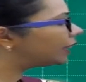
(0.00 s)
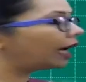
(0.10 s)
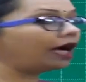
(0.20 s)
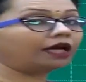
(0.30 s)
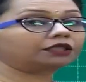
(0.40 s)

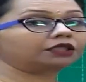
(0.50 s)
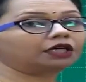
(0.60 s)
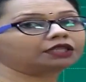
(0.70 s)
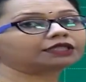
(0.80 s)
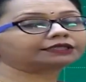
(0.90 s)
that
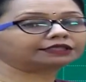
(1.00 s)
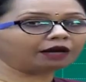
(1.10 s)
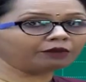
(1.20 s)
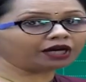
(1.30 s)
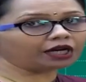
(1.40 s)
the
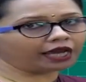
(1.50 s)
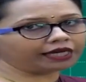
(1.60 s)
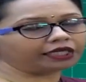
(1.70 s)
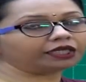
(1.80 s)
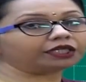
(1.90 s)
stomach
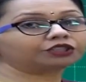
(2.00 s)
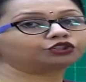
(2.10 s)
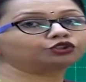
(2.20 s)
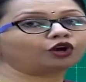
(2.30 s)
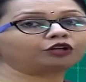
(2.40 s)
lining is
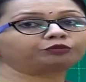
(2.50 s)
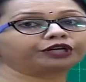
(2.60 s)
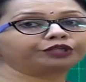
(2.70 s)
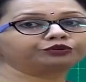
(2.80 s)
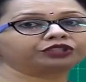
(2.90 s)
not
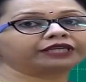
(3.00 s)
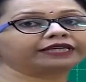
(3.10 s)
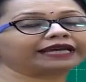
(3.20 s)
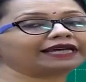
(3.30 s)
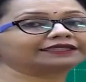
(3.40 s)

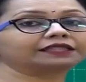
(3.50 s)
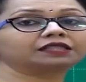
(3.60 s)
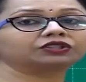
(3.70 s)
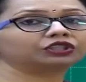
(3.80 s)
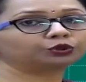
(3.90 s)
producing
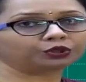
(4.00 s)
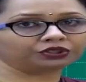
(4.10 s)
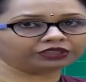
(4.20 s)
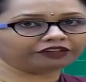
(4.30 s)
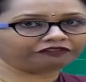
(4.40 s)
Cassell's
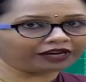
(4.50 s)
intrinsic